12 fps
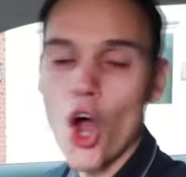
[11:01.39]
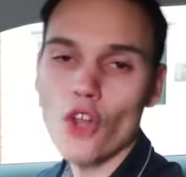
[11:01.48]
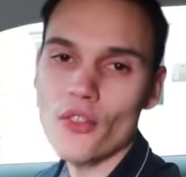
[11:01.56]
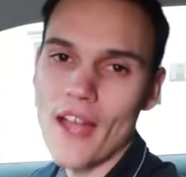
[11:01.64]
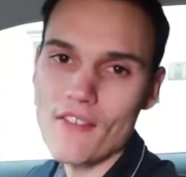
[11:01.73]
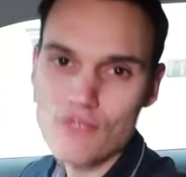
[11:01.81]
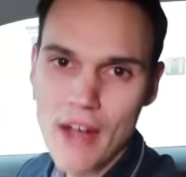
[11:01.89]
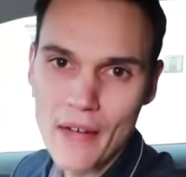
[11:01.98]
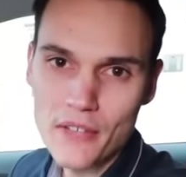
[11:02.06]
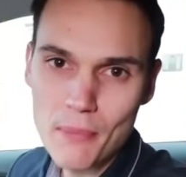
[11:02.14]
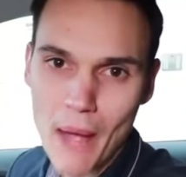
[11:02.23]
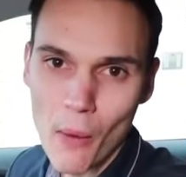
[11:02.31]
On that
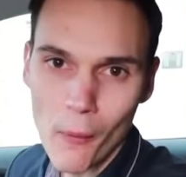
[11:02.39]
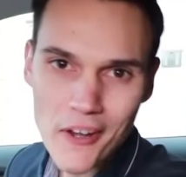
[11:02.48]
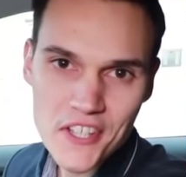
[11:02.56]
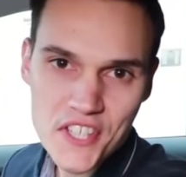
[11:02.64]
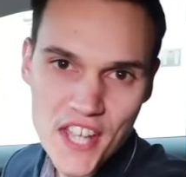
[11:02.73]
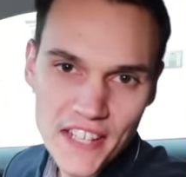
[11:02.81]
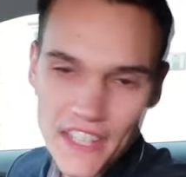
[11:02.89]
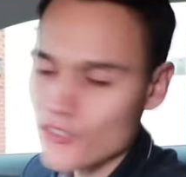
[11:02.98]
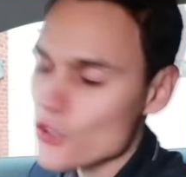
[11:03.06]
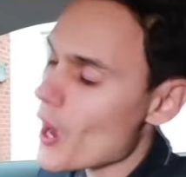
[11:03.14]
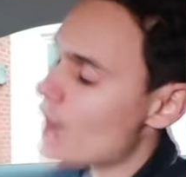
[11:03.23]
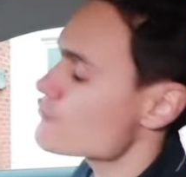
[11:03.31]
roundabout where I said
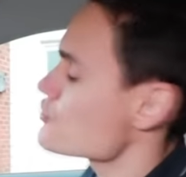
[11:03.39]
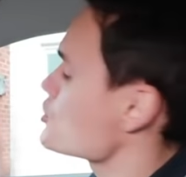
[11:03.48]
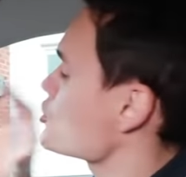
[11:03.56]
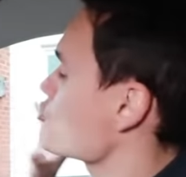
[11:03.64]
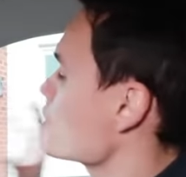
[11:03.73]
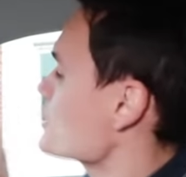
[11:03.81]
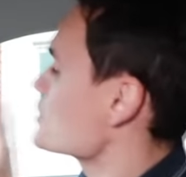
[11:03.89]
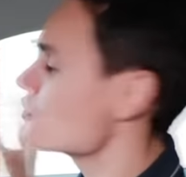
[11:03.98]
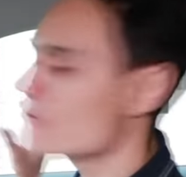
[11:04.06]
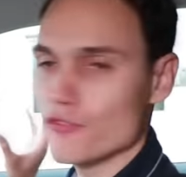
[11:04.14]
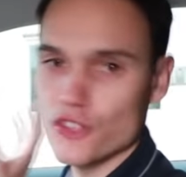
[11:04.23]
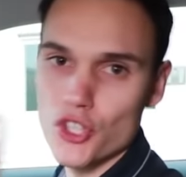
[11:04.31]
if you have
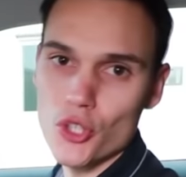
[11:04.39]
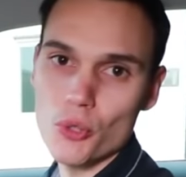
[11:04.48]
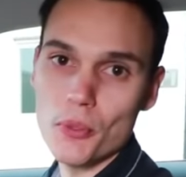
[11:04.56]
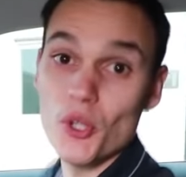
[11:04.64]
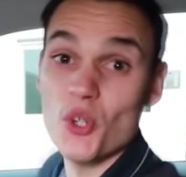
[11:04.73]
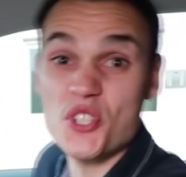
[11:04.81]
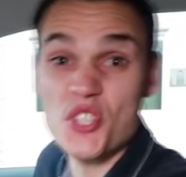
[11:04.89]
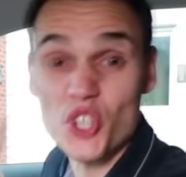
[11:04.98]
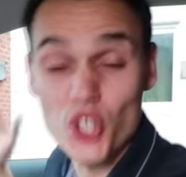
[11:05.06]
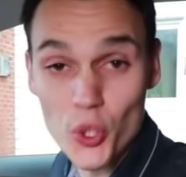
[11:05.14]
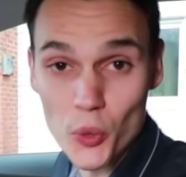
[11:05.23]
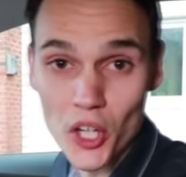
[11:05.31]
restricted view because there's a
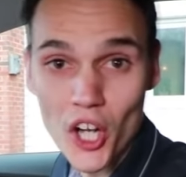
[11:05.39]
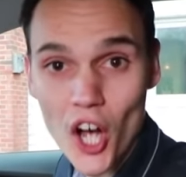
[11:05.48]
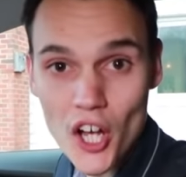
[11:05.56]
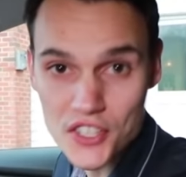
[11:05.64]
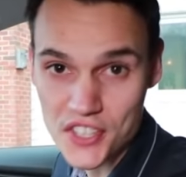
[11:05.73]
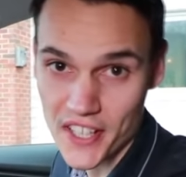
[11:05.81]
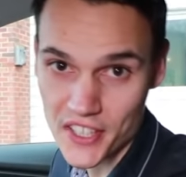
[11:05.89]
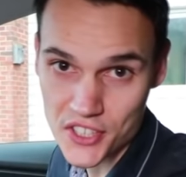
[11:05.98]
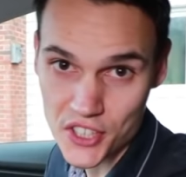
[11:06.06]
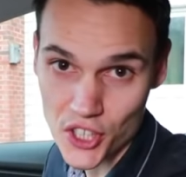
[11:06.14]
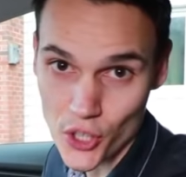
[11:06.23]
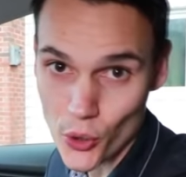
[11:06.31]
queue of cars
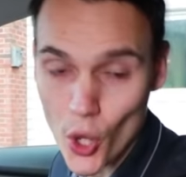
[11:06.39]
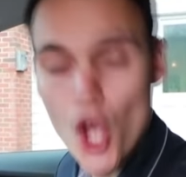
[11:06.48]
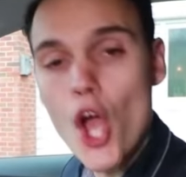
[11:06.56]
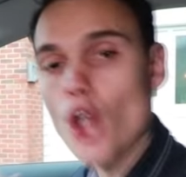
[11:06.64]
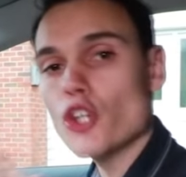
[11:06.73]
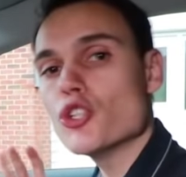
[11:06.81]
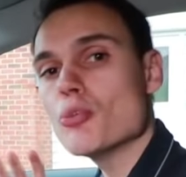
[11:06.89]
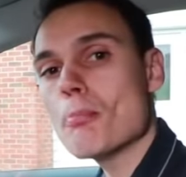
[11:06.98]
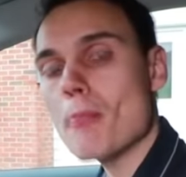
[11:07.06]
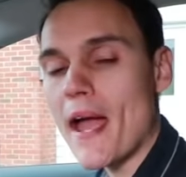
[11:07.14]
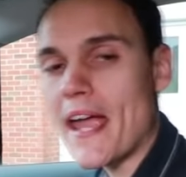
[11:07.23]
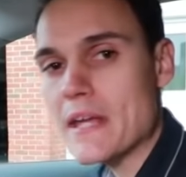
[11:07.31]
next to you, you
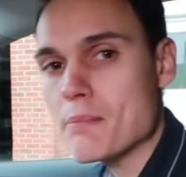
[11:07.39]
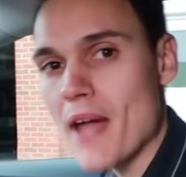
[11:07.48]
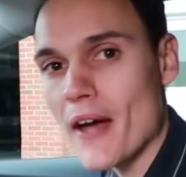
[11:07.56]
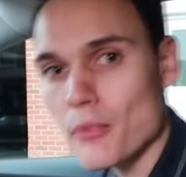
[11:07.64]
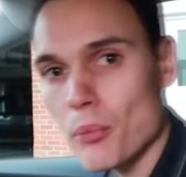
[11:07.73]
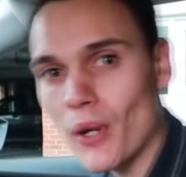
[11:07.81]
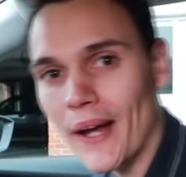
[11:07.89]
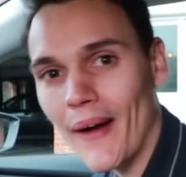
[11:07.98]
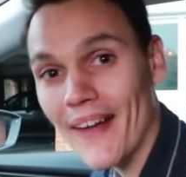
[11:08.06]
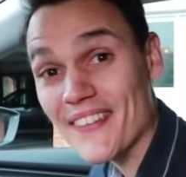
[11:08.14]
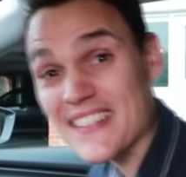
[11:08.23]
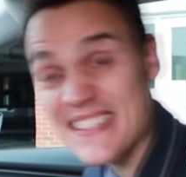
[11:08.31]
may be able to pull
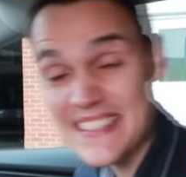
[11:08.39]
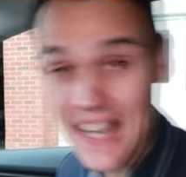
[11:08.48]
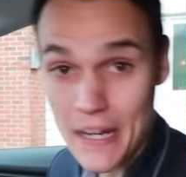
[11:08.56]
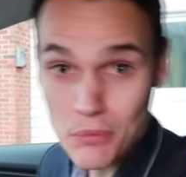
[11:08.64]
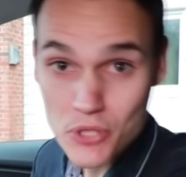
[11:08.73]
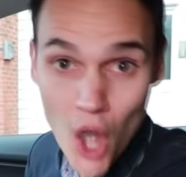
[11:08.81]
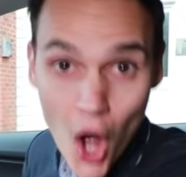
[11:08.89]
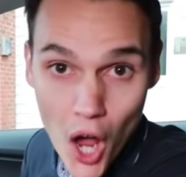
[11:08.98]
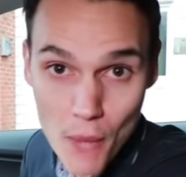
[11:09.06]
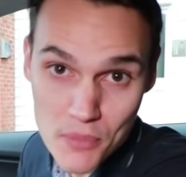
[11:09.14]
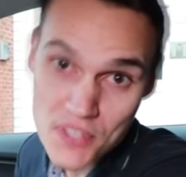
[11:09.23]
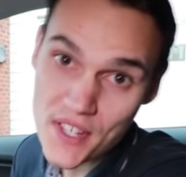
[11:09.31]
out at the same
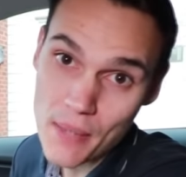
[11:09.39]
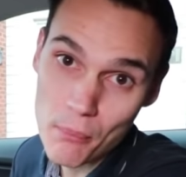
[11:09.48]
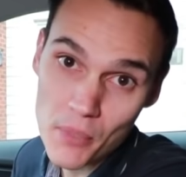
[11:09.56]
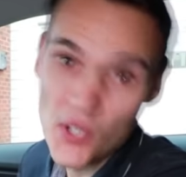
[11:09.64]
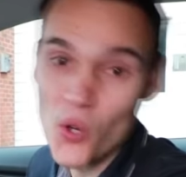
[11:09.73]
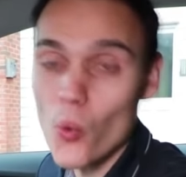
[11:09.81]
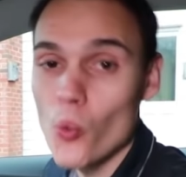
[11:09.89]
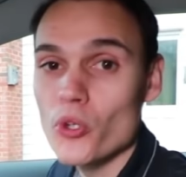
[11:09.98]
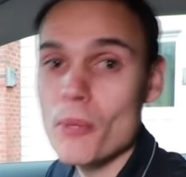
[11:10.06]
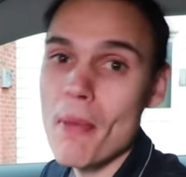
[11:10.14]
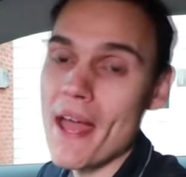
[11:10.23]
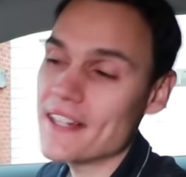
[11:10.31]
time as them. It all
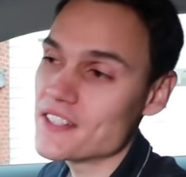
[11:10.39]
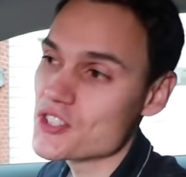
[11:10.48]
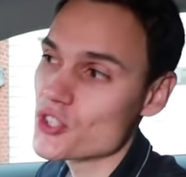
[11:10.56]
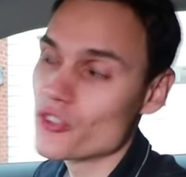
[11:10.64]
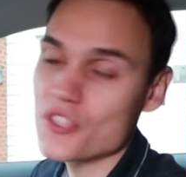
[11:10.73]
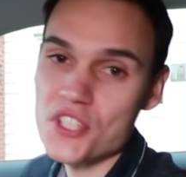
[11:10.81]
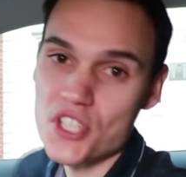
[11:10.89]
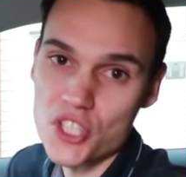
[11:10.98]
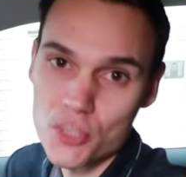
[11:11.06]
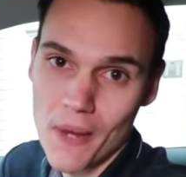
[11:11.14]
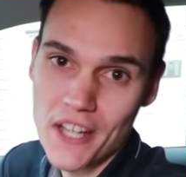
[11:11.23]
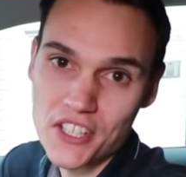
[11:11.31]
depends on the
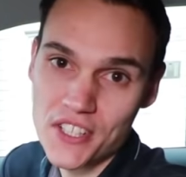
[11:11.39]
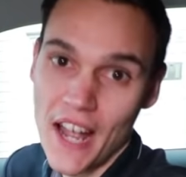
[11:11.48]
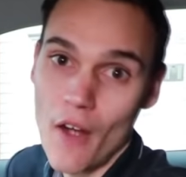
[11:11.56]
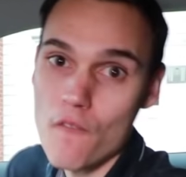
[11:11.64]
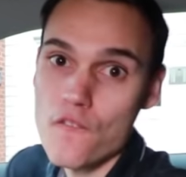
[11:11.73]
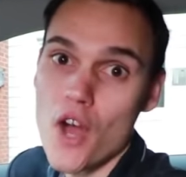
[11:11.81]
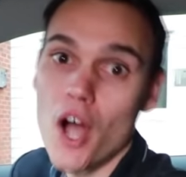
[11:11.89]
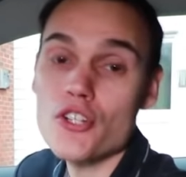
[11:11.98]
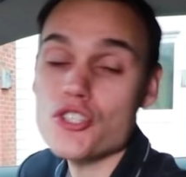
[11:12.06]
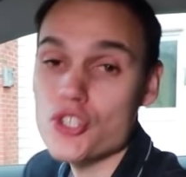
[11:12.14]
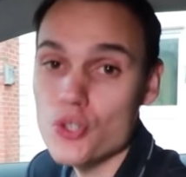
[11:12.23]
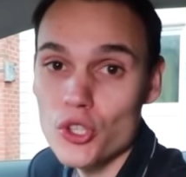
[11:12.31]
situation, how
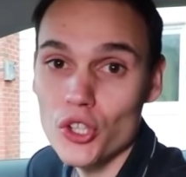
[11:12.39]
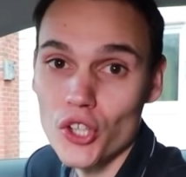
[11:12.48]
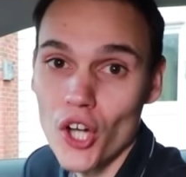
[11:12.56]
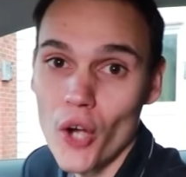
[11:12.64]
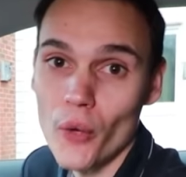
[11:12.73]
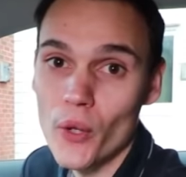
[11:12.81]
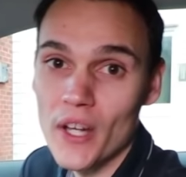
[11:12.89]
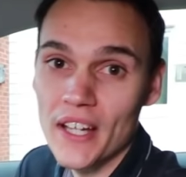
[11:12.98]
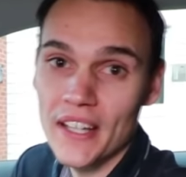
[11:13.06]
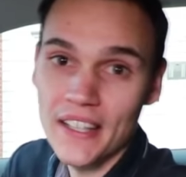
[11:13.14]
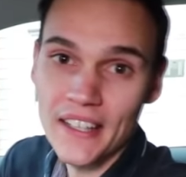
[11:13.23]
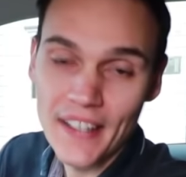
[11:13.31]
fast you can go
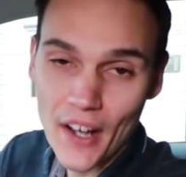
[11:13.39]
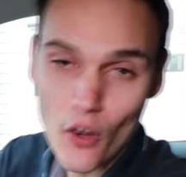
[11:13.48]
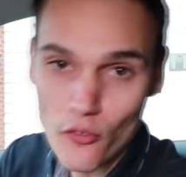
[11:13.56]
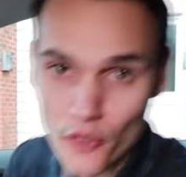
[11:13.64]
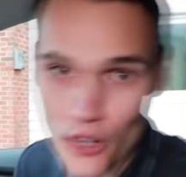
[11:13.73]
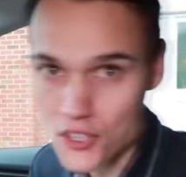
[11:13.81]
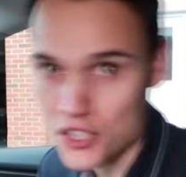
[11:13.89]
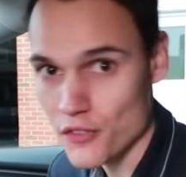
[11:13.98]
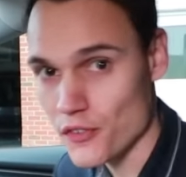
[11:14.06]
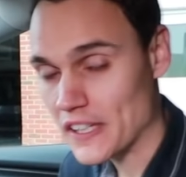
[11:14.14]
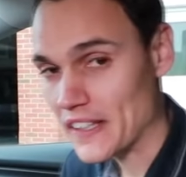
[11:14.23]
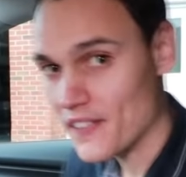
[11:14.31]
and how fast
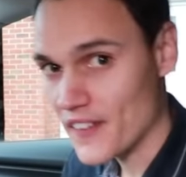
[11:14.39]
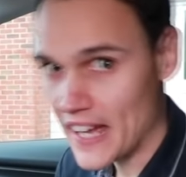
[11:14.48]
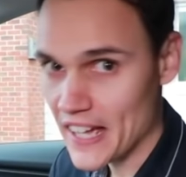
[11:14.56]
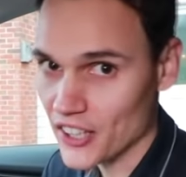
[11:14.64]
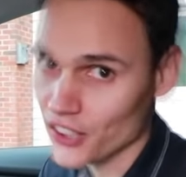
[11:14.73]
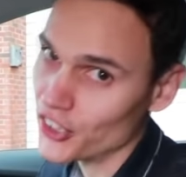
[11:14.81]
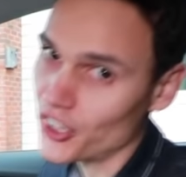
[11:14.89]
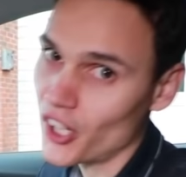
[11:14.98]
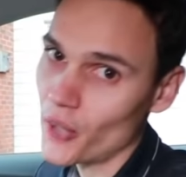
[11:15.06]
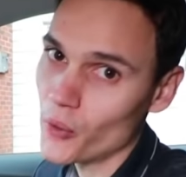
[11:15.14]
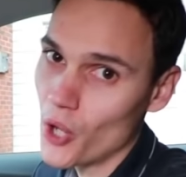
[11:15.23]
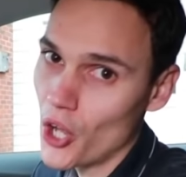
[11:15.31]
you think they're going to
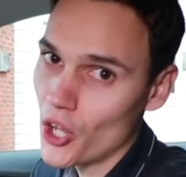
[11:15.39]
go.